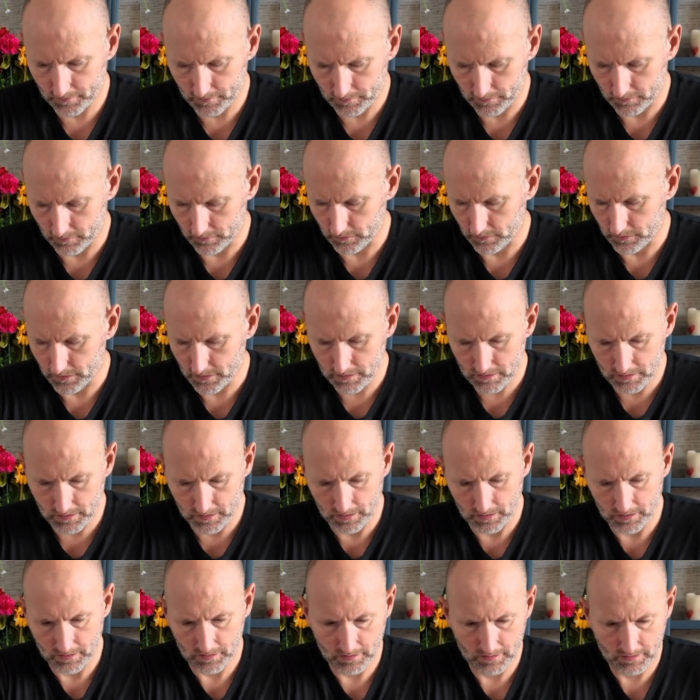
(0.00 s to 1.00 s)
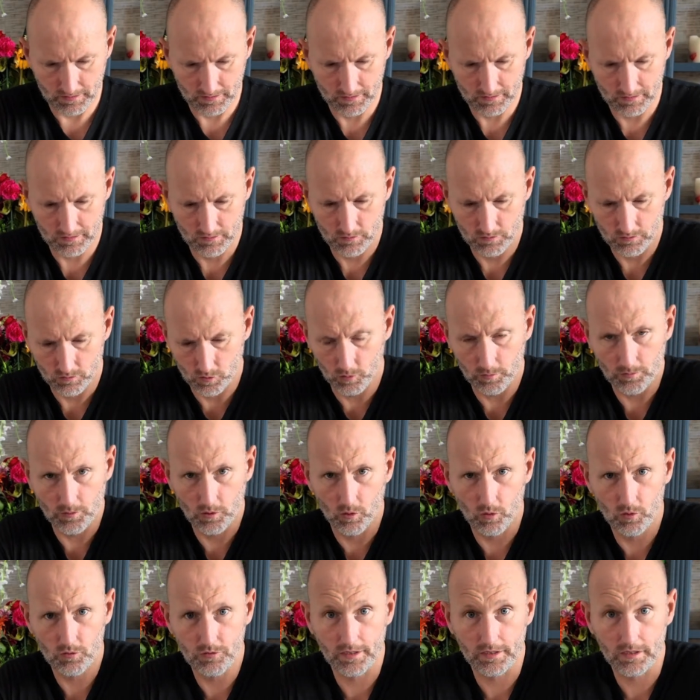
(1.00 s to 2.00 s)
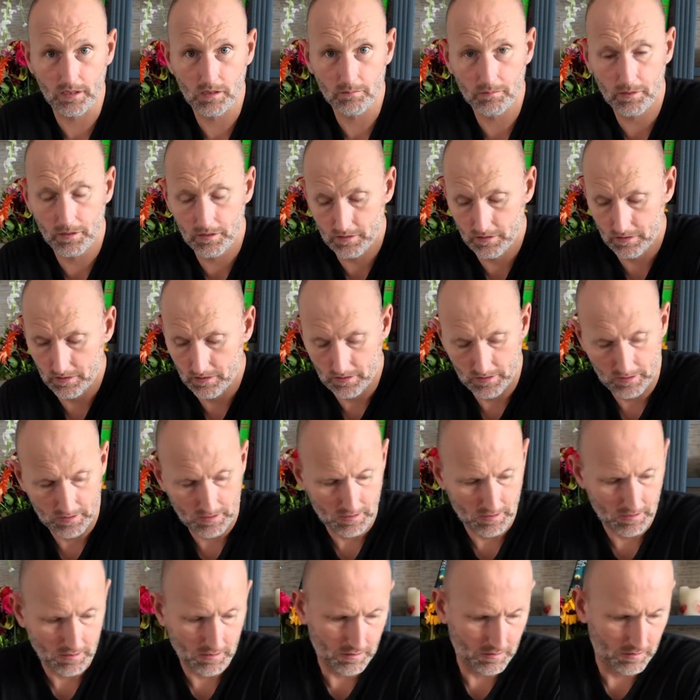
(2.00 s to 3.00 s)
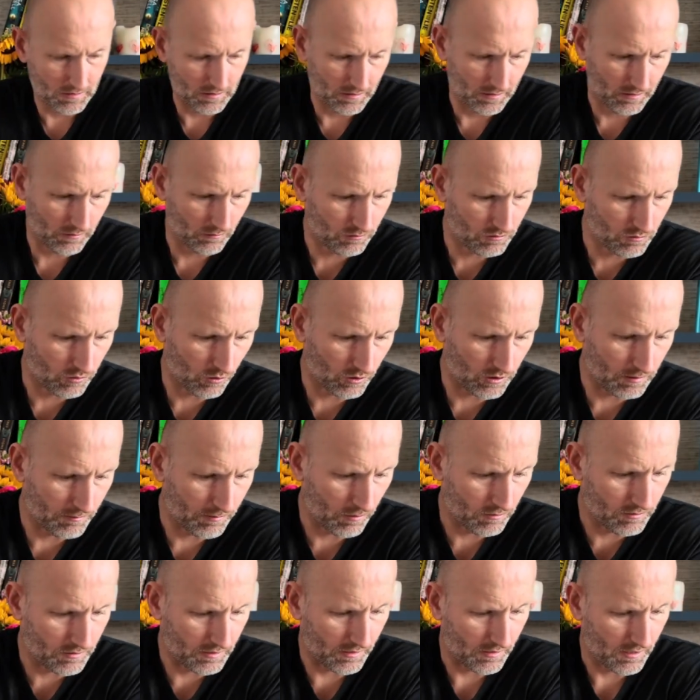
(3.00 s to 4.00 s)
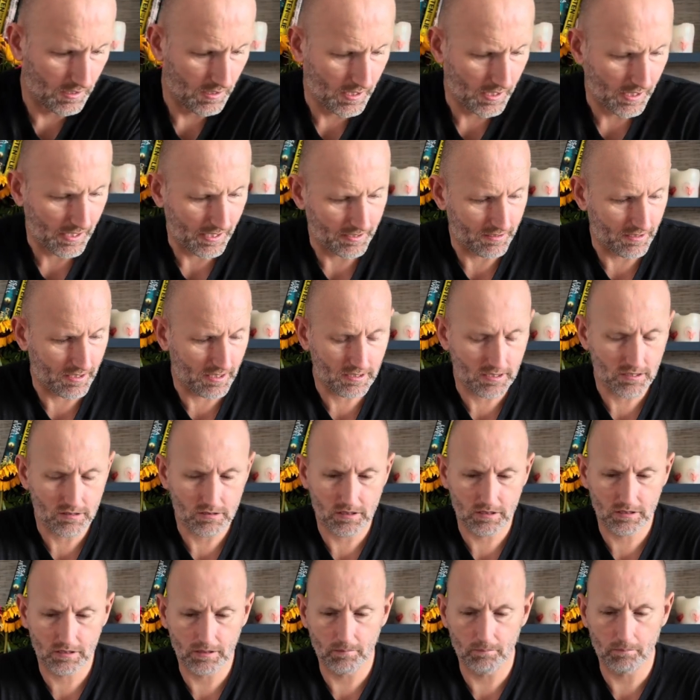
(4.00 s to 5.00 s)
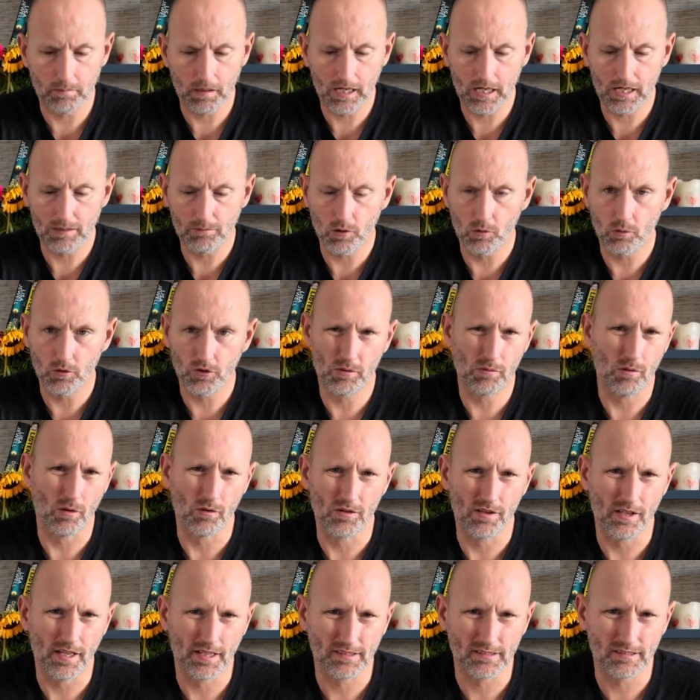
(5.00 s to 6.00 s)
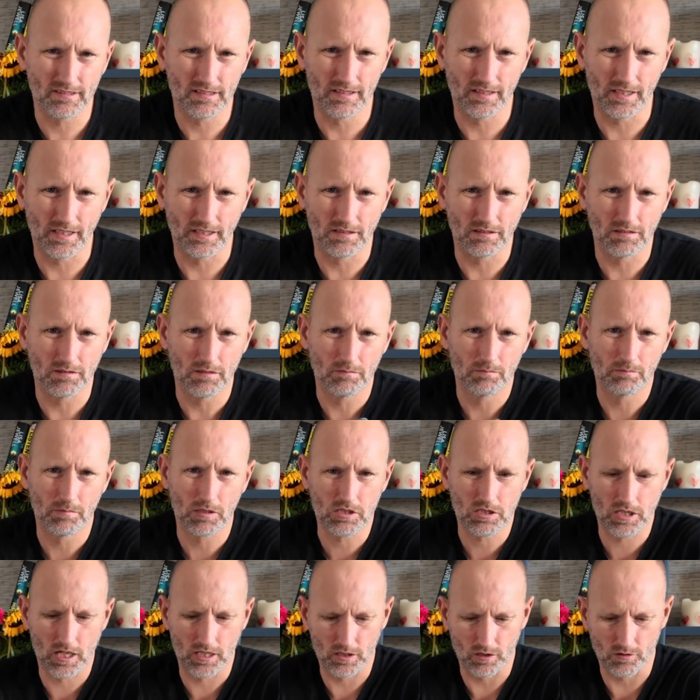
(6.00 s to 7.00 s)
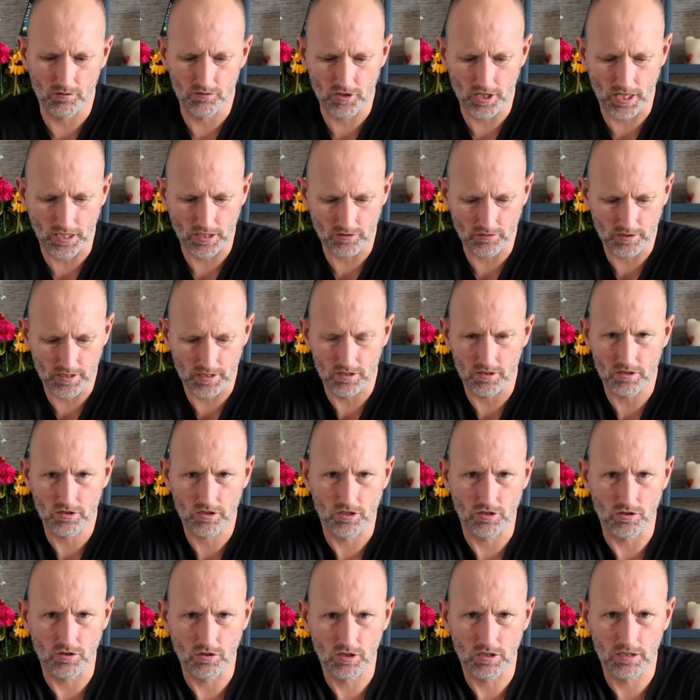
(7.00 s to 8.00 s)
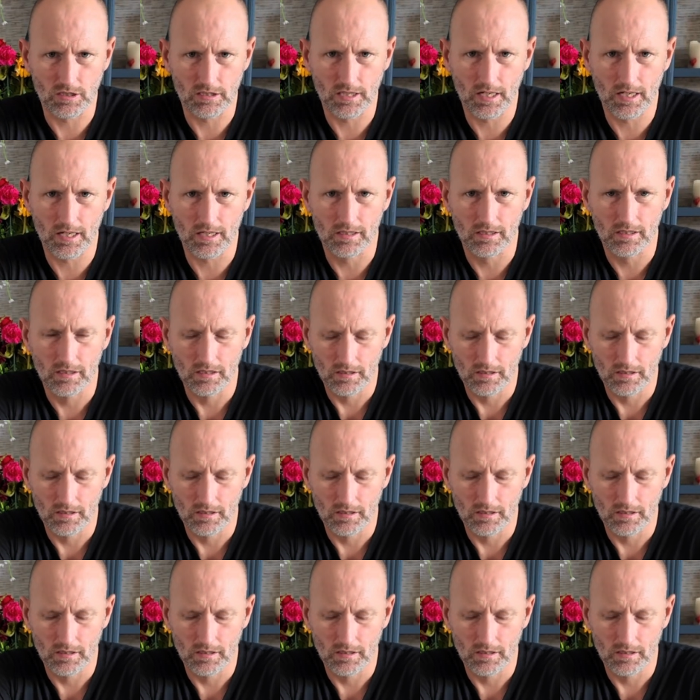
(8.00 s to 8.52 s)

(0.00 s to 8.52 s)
well, let's open the whole thing up and talk about it. It reckons it's compatible with about 99% of generators that you can get.